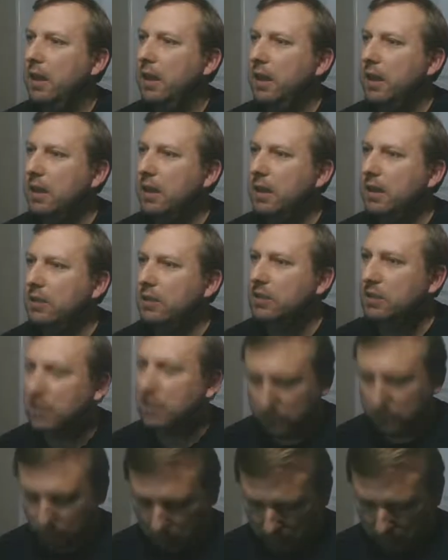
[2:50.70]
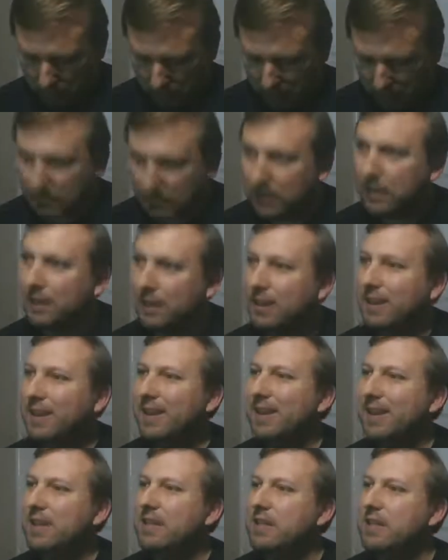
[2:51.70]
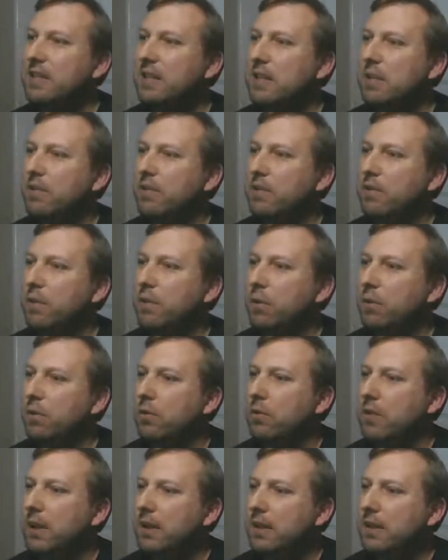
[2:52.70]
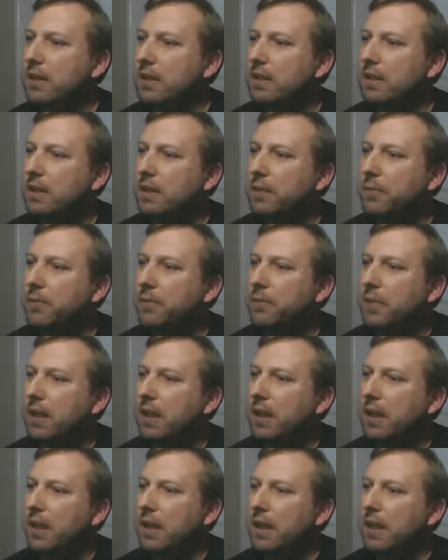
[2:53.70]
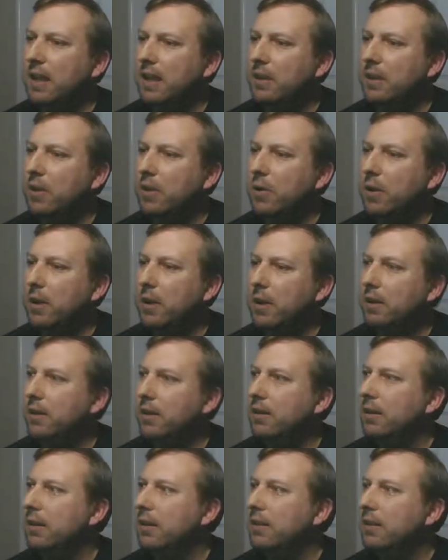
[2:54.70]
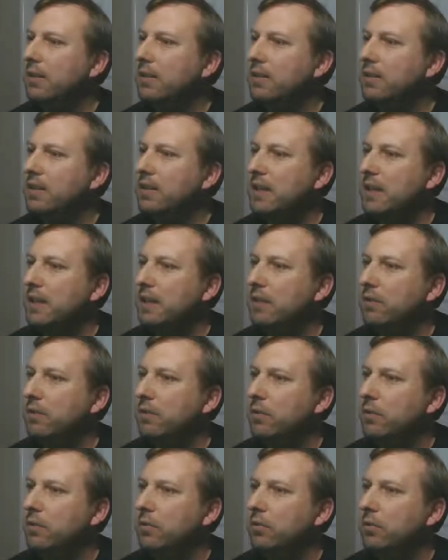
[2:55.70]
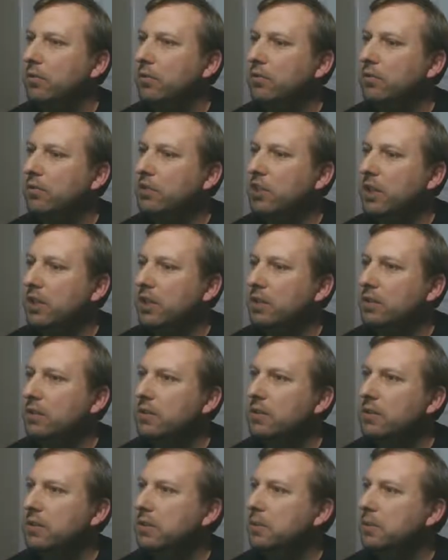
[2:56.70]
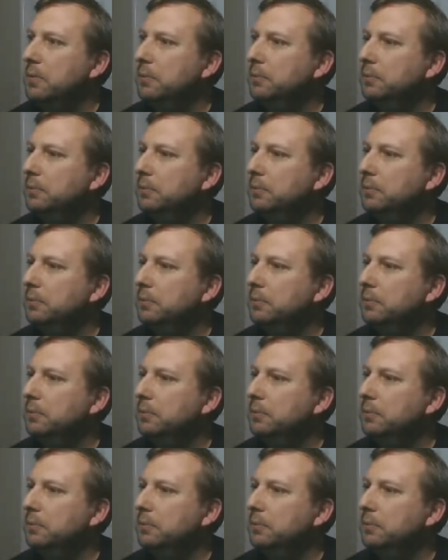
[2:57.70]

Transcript: and just throw that in as the folder ID and go ahead and save your changes.